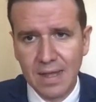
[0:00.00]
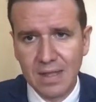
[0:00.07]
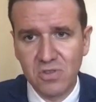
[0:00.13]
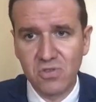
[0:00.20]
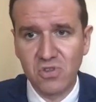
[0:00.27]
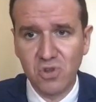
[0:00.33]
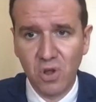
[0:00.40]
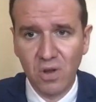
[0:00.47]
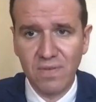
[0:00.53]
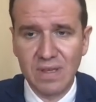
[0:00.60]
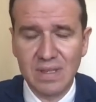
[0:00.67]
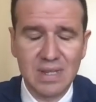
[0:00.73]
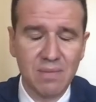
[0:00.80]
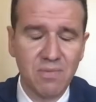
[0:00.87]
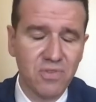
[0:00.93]
to solving
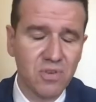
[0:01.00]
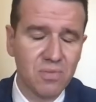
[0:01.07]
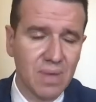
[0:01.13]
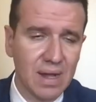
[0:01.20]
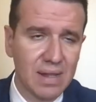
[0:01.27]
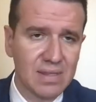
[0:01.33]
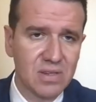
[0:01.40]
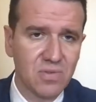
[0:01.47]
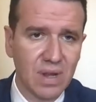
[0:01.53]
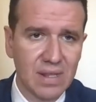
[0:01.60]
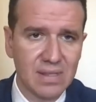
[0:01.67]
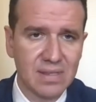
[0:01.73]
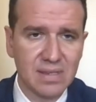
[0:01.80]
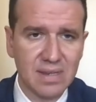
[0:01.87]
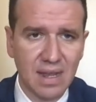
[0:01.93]
some of humanity's
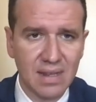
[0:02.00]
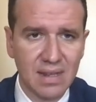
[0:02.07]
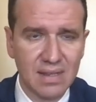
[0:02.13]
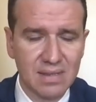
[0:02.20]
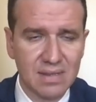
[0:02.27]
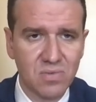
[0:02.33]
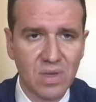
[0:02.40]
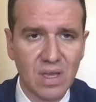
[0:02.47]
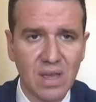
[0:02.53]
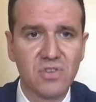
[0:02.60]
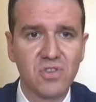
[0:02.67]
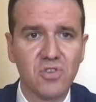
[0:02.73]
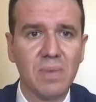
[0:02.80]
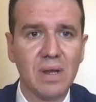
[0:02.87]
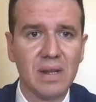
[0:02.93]
greatest challenges. We have
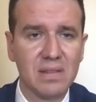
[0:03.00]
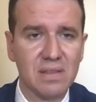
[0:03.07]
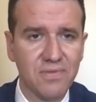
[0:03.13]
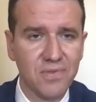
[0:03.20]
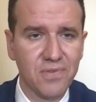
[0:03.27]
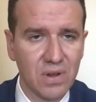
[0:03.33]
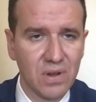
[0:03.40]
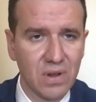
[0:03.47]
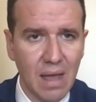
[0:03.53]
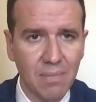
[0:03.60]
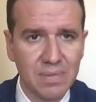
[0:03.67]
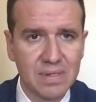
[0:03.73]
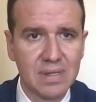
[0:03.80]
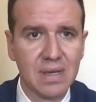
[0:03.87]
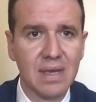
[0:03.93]
so many different
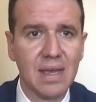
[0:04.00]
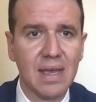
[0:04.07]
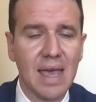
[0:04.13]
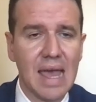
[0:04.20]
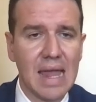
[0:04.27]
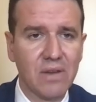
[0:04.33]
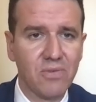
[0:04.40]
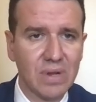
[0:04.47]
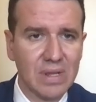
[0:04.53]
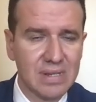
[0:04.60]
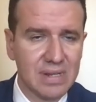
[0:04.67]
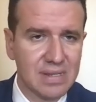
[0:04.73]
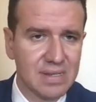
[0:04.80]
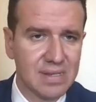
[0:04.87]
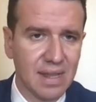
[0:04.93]
labs and
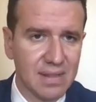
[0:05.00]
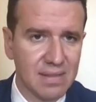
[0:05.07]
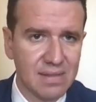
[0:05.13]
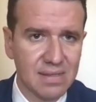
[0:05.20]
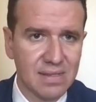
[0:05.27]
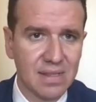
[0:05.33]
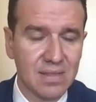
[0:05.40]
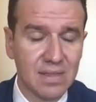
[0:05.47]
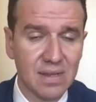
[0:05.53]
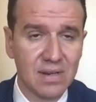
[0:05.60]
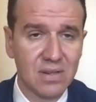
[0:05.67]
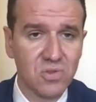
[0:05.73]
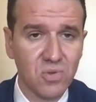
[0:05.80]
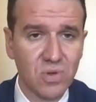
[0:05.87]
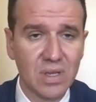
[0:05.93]
research centers that
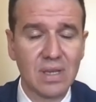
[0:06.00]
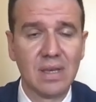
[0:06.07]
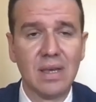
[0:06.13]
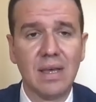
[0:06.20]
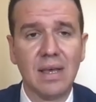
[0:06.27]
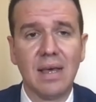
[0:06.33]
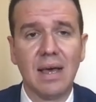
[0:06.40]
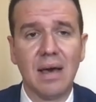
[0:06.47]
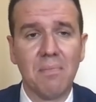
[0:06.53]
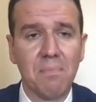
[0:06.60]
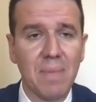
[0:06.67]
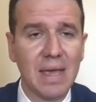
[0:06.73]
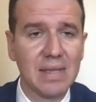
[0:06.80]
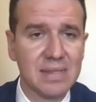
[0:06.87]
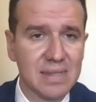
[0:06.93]
they're doing
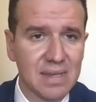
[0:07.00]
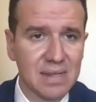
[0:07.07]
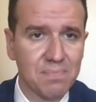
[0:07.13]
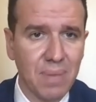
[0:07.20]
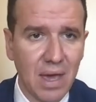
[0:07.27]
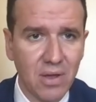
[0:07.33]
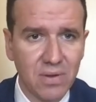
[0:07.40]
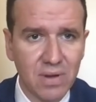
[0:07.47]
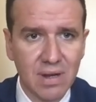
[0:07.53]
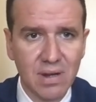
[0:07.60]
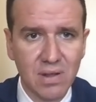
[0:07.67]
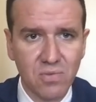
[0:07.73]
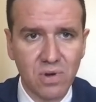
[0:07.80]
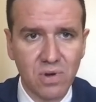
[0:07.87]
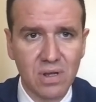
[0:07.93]
amazing and
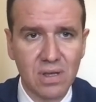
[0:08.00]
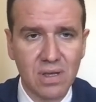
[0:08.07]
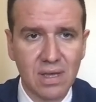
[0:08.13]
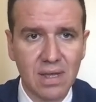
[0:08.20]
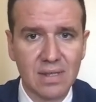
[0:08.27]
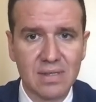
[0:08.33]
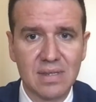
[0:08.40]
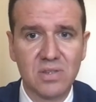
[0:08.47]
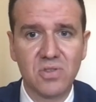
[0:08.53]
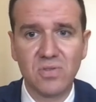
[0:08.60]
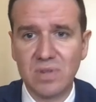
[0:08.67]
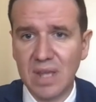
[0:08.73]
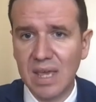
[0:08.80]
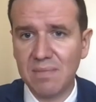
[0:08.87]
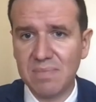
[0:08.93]
pioneering work. And just to
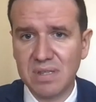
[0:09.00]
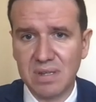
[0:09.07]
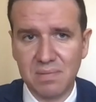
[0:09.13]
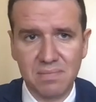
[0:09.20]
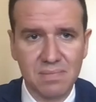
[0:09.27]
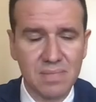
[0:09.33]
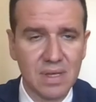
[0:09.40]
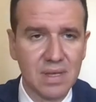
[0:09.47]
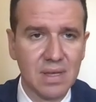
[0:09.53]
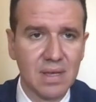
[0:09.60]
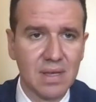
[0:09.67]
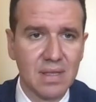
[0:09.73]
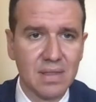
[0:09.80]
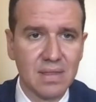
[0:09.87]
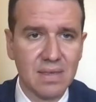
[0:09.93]
name some,
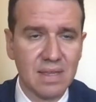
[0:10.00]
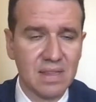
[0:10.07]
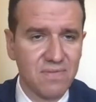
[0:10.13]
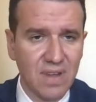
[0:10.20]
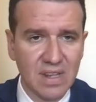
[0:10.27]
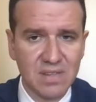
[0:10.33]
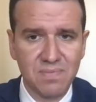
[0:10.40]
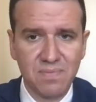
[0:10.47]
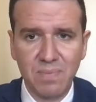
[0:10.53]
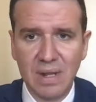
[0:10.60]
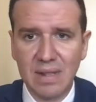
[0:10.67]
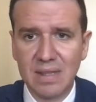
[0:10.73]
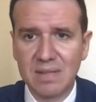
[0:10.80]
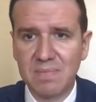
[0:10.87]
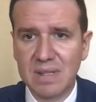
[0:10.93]
the Advanced
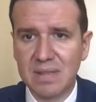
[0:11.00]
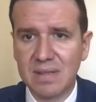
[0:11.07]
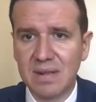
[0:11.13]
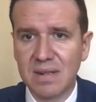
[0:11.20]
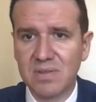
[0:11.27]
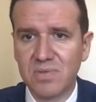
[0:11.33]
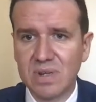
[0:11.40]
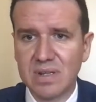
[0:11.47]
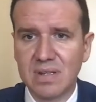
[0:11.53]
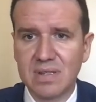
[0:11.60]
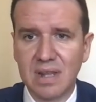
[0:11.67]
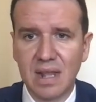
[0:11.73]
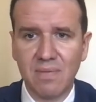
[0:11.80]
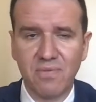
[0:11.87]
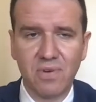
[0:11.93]
Building Materials
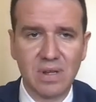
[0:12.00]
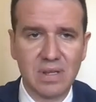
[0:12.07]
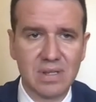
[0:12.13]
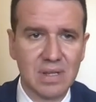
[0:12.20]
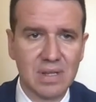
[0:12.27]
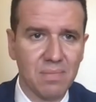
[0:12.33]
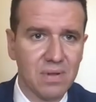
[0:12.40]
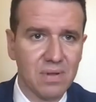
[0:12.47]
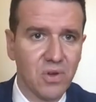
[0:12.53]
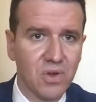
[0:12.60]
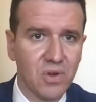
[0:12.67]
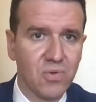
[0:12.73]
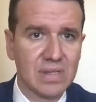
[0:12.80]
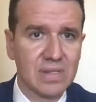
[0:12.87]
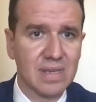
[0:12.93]
Research Lab, for example,
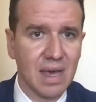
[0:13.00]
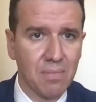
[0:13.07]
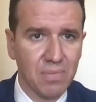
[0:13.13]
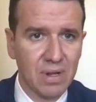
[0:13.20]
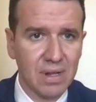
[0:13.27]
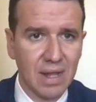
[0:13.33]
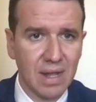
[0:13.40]
known as the Amber